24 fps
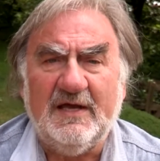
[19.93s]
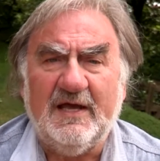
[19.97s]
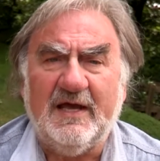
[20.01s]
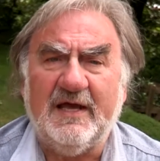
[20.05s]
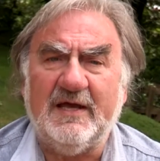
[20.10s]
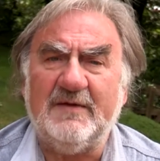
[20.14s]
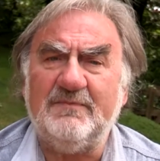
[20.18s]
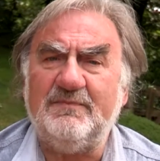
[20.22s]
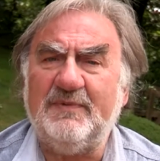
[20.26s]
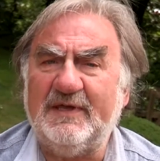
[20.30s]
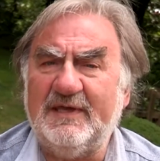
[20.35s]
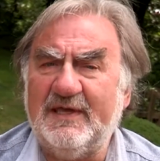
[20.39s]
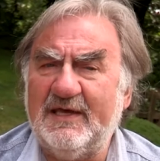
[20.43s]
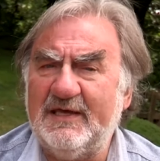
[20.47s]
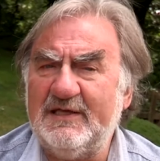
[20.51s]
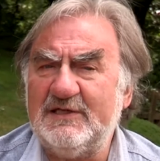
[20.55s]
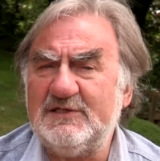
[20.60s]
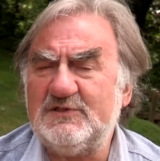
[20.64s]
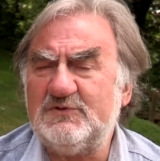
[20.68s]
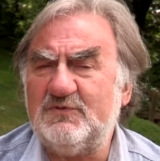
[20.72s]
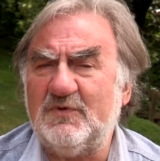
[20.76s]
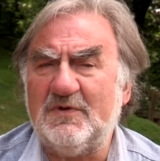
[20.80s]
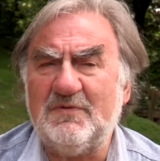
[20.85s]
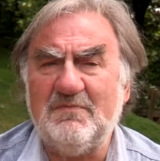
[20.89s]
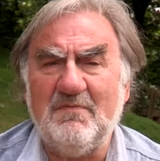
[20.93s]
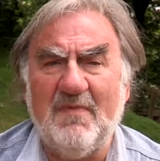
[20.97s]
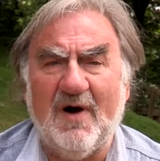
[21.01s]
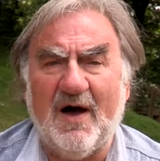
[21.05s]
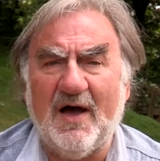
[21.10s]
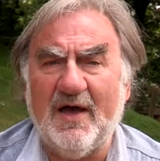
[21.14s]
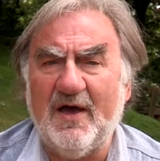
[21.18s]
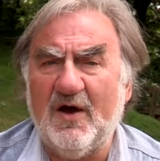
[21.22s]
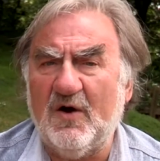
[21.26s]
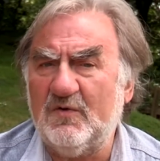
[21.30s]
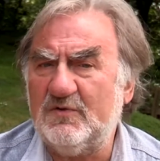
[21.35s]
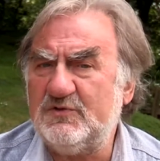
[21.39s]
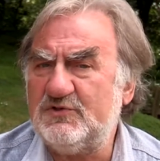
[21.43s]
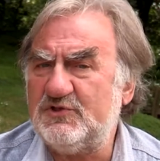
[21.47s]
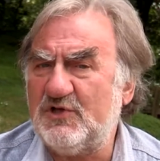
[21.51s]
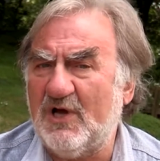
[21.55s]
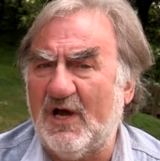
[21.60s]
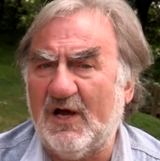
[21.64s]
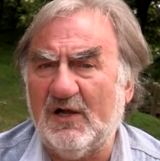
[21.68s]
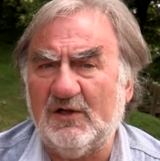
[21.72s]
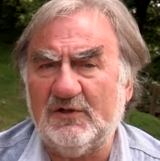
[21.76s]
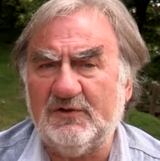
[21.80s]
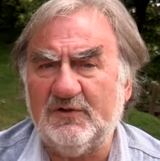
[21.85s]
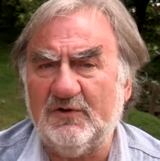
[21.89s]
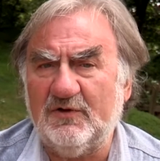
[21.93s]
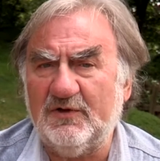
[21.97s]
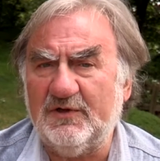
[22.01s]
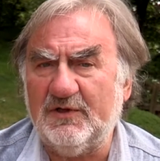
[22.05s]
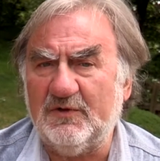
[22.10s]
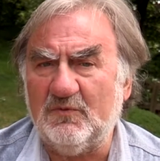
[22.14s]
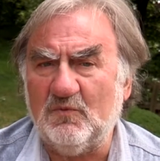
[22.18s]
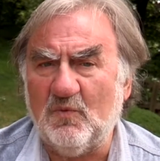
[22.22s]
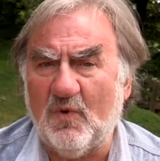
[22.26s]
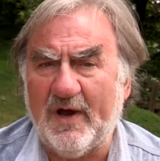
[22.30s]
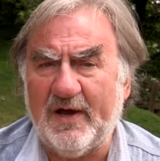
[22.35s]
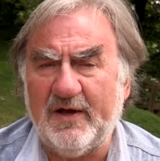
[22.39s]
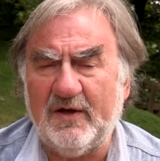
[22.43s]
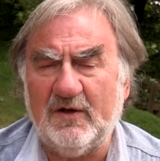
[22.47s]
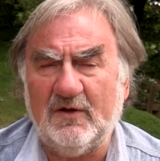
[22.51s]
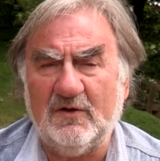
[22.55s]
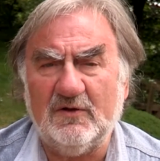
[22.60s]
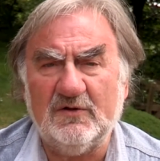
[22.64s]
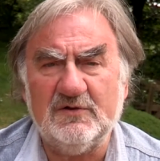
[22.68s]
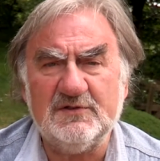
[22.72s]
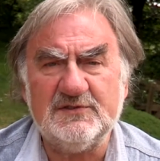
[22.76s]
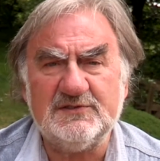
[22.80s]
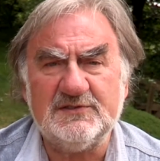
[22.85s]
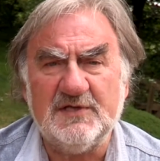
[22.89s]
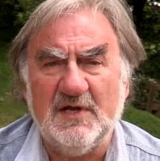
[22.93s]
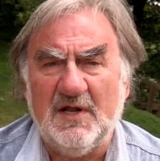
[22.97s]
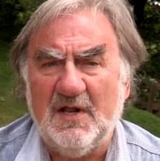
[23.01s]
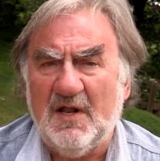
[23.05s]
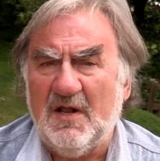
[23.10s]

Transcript: It begins with my own childhood in Wales,